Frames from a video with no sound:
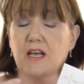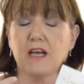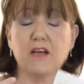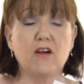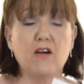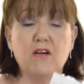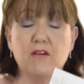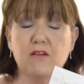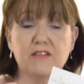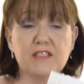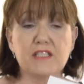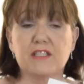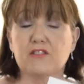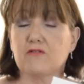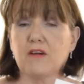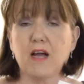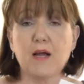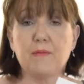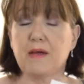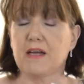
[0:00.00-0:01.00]
I can't
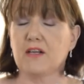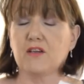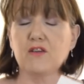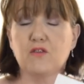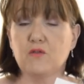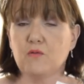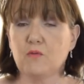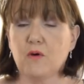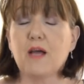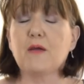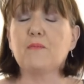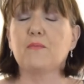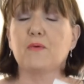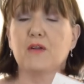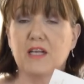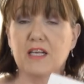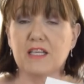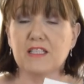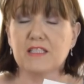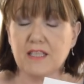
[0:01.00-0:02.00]
describe it any other way, but
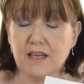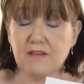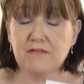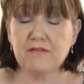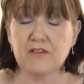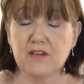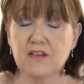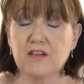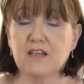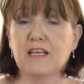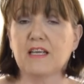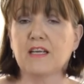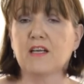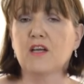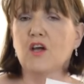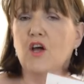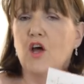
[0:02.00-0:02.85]
it is definitely